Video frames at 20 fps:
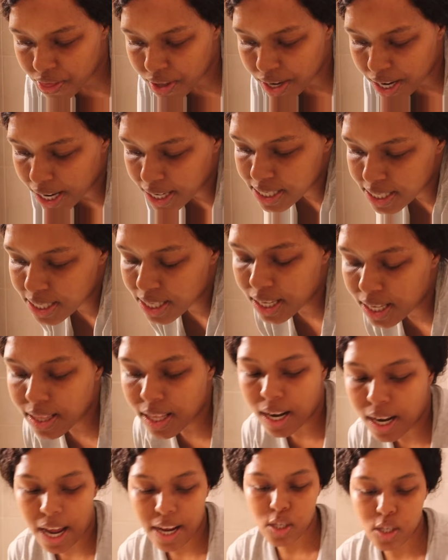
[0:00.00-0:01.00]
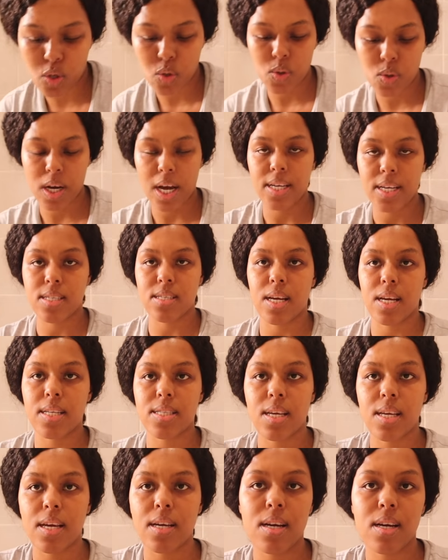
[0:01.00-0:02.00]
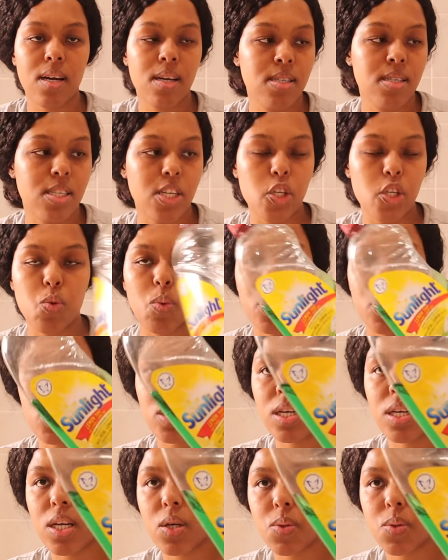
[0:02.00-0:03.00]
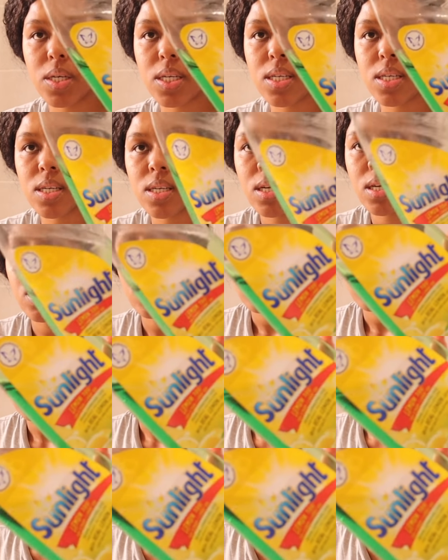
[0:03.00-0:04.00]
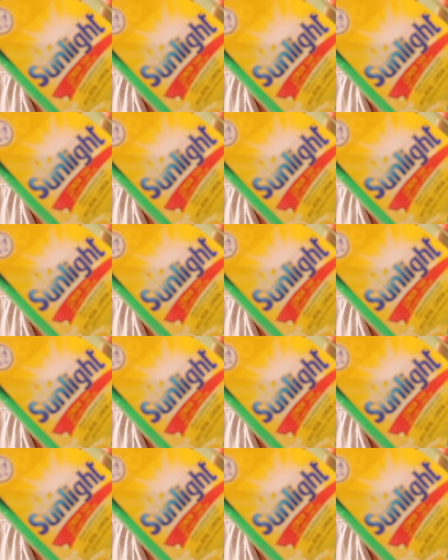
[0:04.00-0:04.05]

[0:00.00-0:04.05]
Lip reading: The next thing that I do, guys, is I take dishwashing liquid. So you